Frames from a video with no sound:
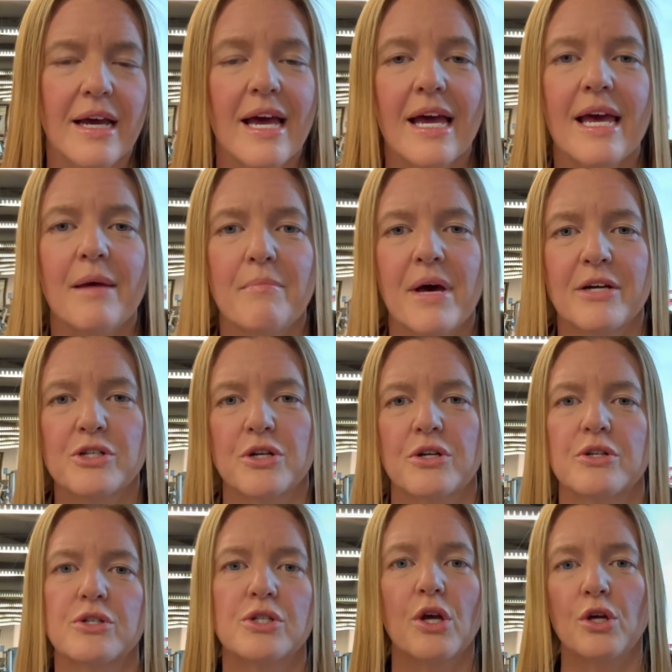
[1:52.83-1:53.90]
It
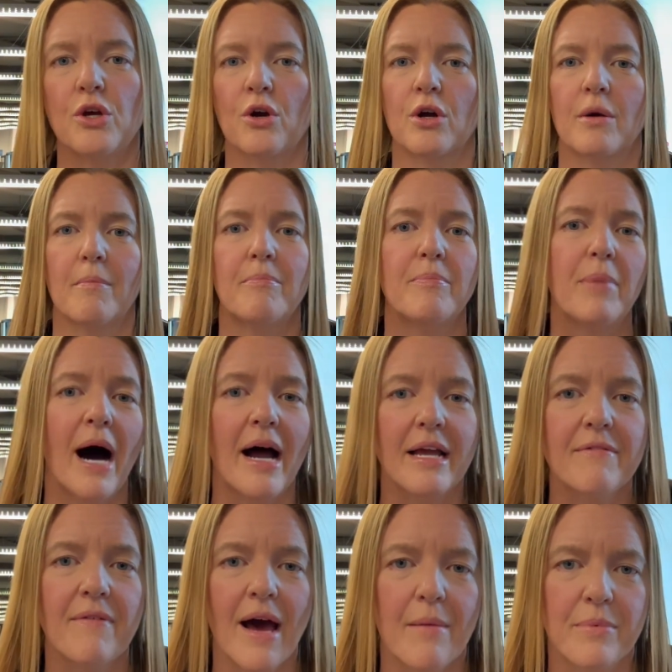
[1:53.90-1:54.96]
measures your body
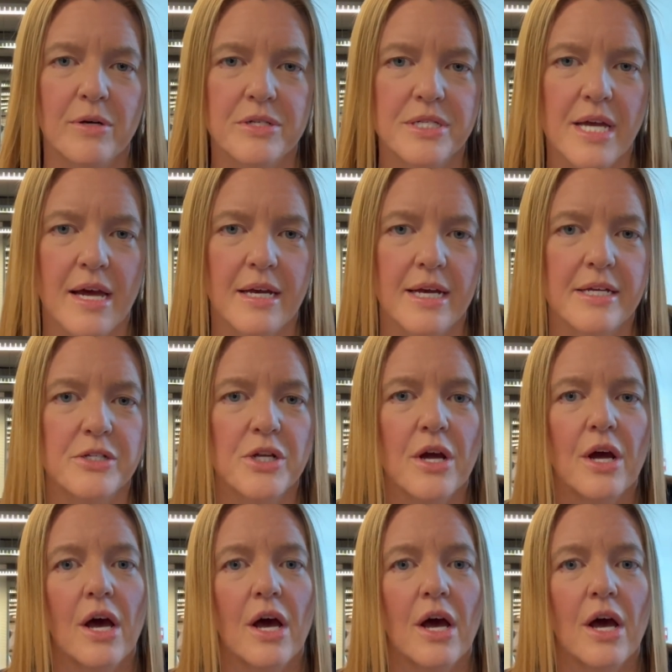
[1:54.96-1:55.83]
fat percentage,